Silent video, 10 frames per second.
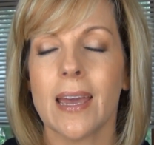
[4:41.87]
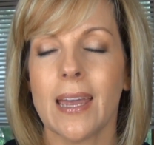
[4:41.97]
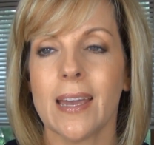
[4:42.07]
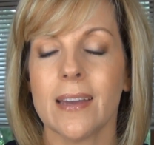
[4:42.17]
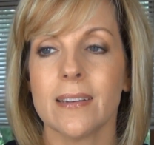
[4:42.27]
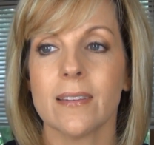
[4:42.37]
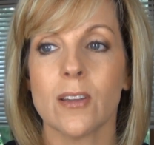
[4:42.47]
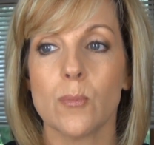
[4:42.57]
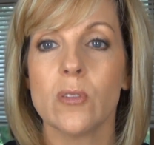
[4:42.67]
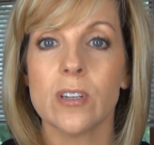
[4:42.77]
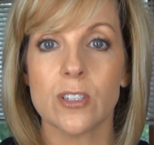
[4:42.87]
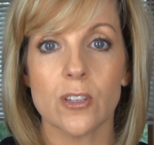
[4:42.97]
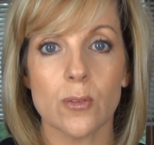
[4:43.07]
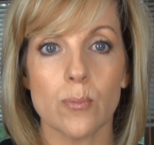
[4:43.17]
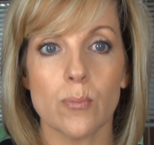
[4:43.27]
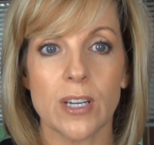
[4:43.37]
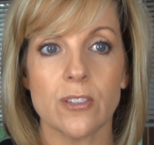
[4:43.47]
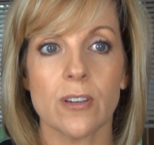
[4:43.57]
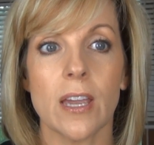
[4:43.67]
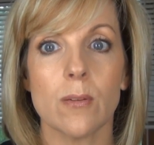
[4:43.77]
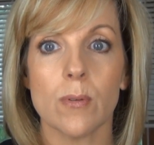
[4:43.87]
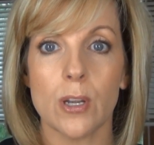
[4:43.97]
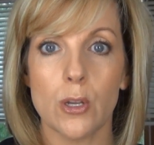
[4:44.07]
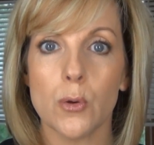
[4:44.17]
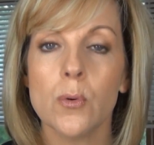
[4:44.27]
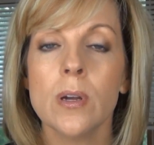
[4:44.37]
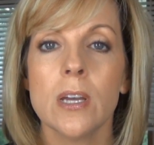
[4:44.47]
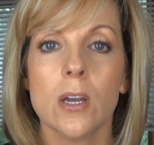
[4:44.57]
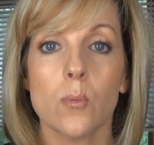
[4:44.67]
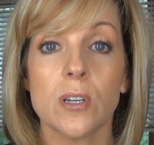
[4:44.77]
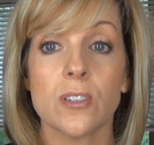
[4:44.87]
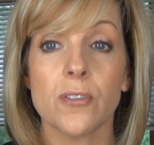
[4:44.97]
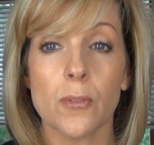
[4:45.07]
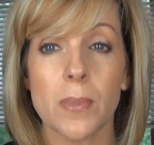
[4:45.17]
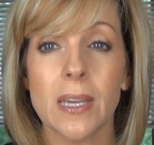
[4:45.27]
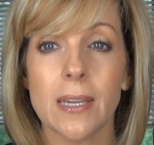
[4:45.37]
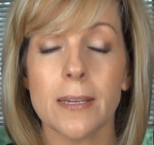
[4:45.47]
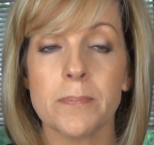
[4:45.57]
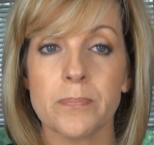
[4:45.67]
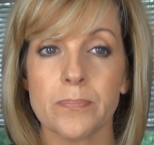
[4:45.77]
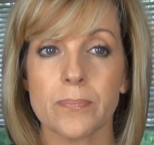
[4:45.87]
And they're moving to the Rachel K Renew, which for me,